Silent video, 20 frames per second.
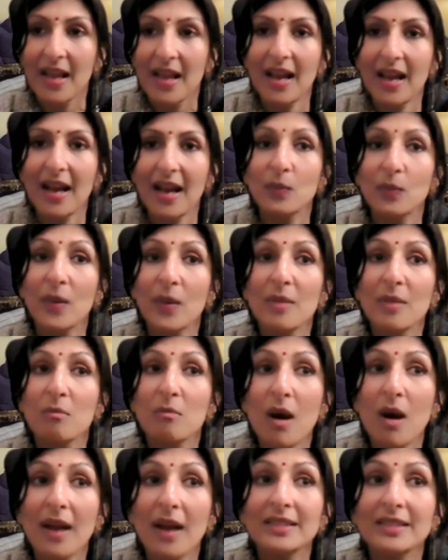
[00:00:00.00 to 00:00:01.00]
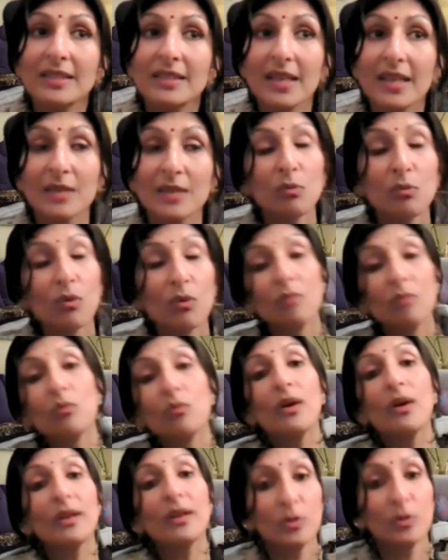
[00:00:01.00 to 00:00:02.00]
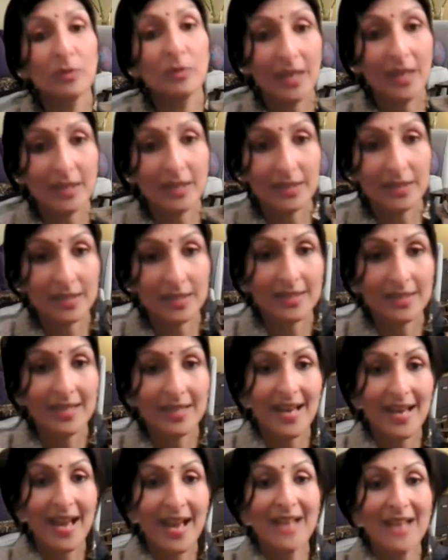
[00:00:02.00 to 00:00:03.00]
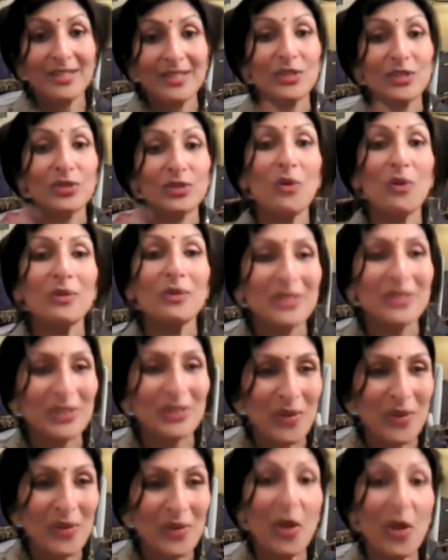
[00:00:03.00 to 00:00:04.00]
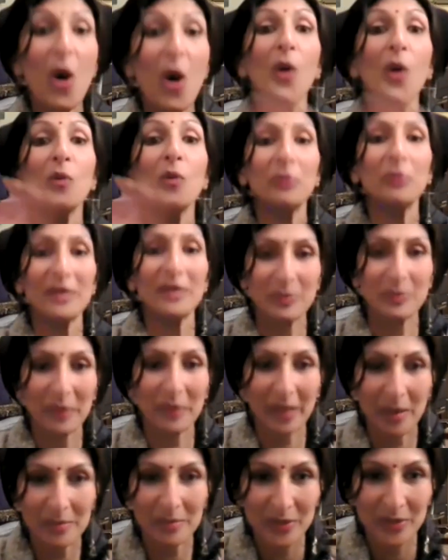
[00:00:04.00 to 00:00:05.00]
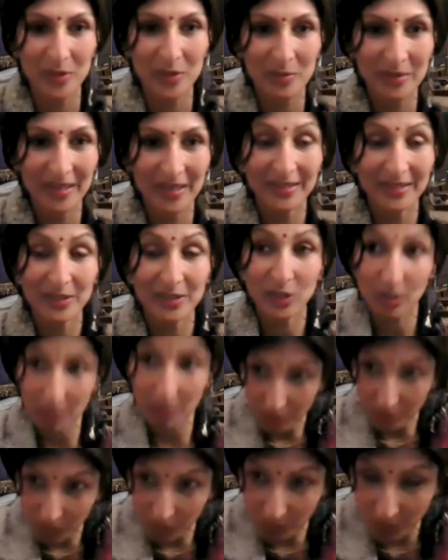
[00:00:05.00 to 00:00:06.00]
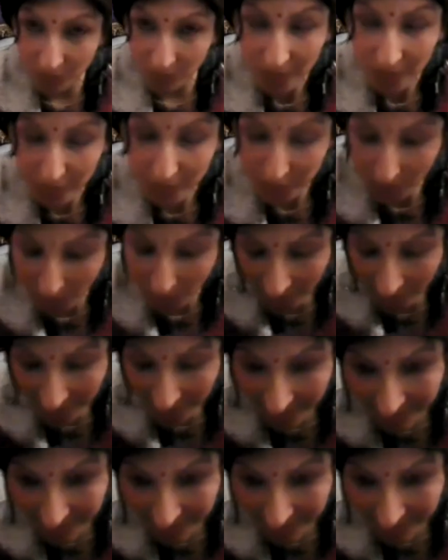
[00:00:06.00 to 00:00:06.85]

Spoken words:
And when the mind is more and more illuminated, as the soul is stronger, the whole bridge becomes illuminated, so much through so that it